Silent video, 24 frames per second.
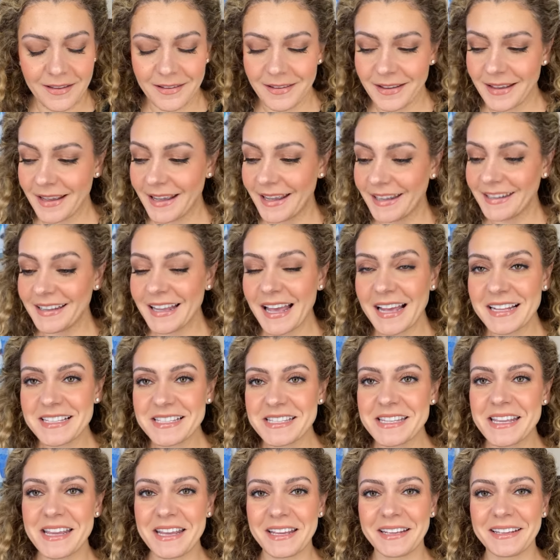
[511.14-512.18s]
And that's
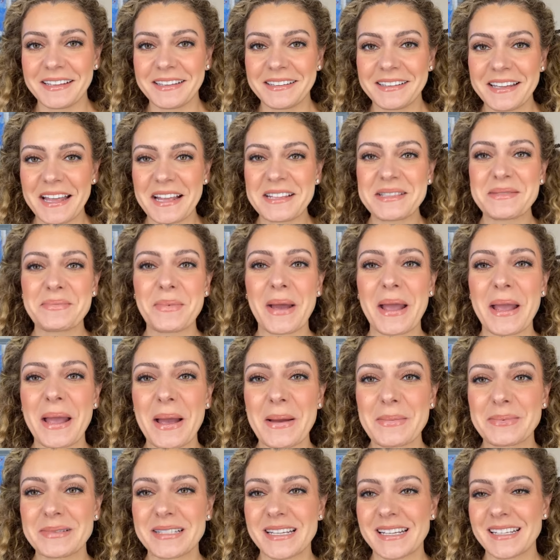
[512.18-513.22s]
it. That's my
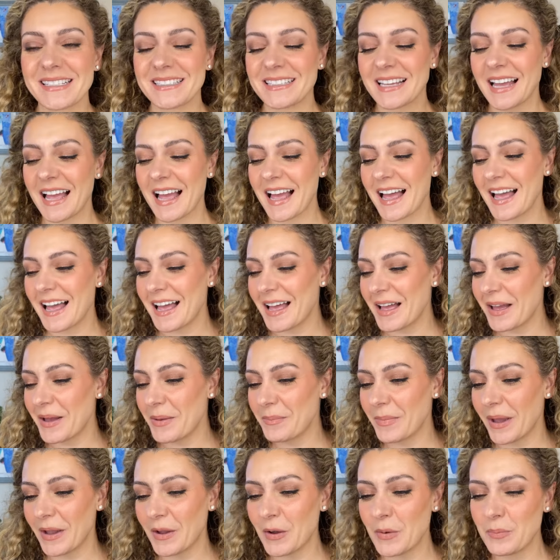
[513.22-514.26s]
update.
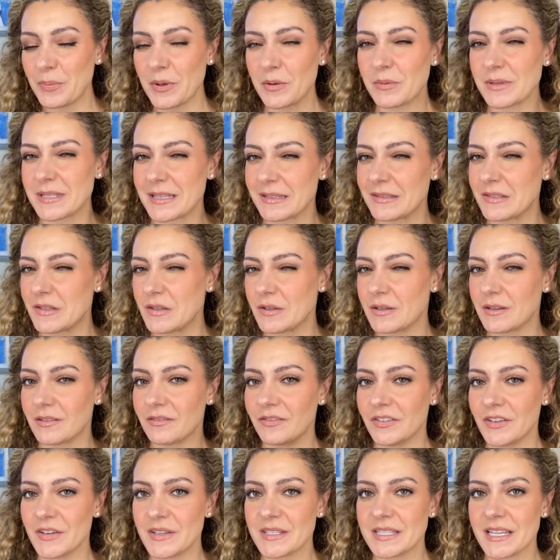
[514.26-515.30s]
Um, I hope it wasn't too
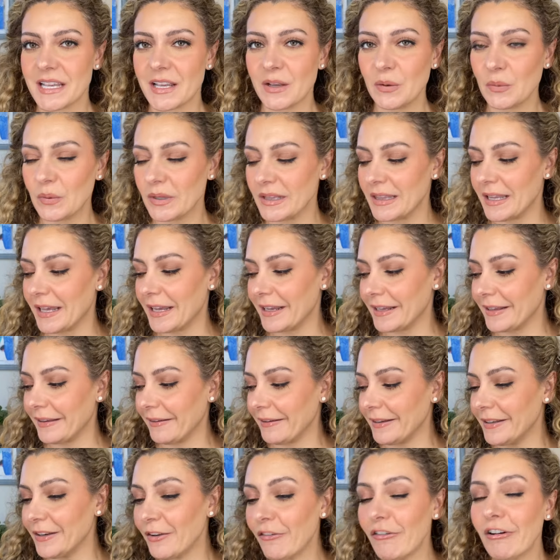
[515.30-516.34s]
confusing with like, I
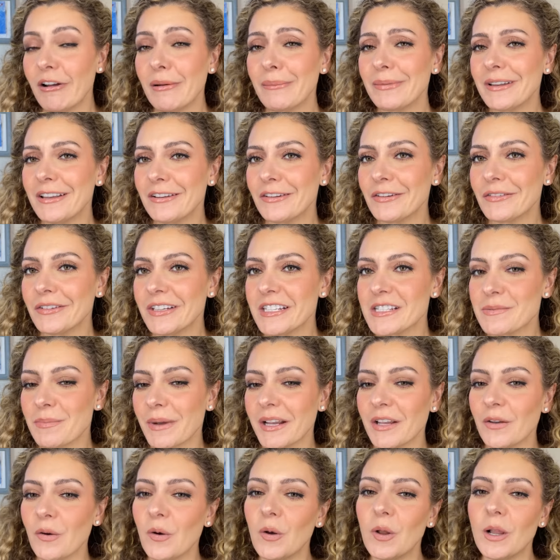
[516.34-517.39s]
know I didn't reach my
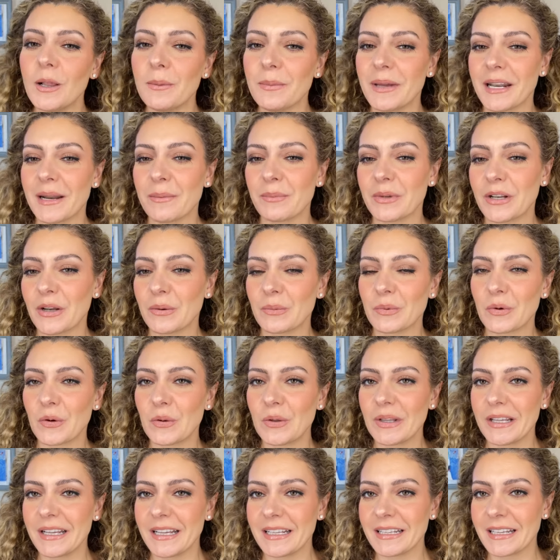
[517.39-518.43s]
goal, but I'm going to roll
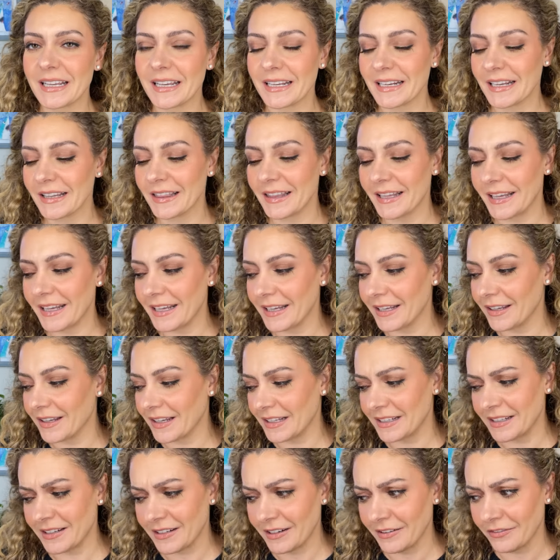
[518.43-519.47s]
in kind of thing. I
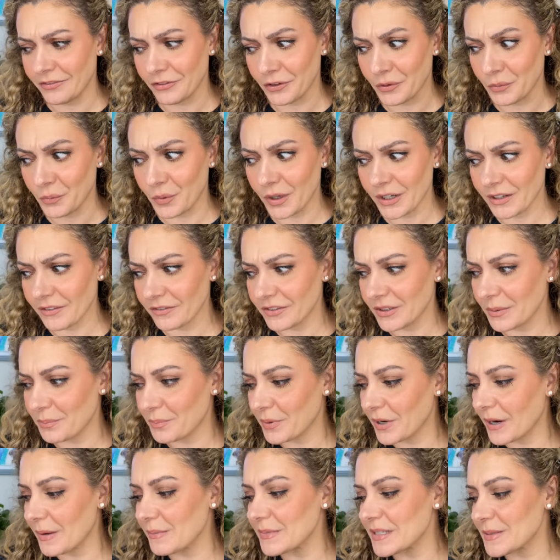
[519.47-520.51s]
did it for one of the
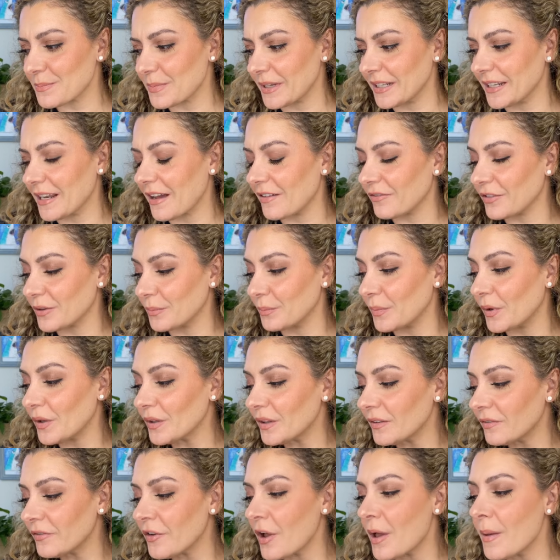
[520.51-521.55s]
prompts, but not for both
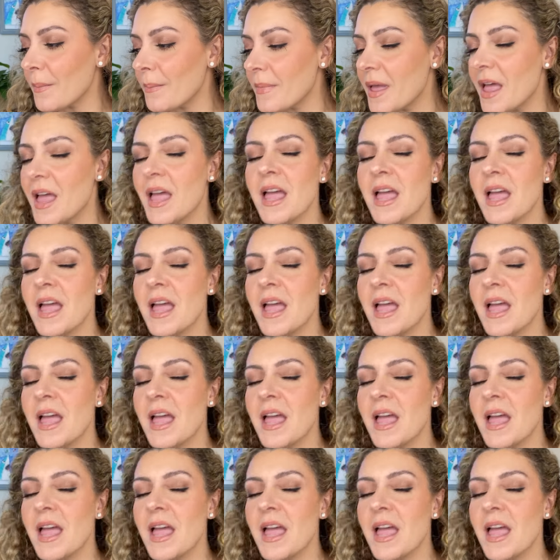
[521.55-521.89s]
of them.